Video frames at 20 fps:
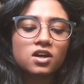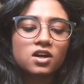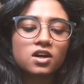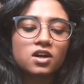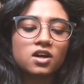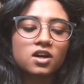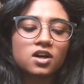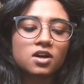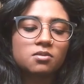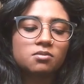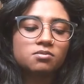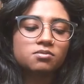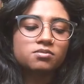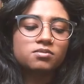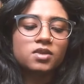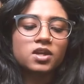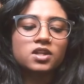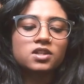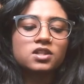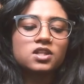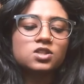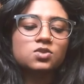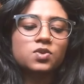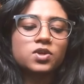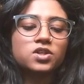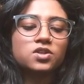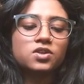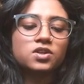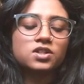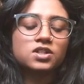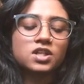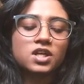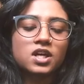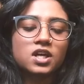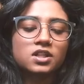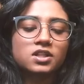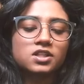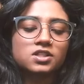like this one, you can tell,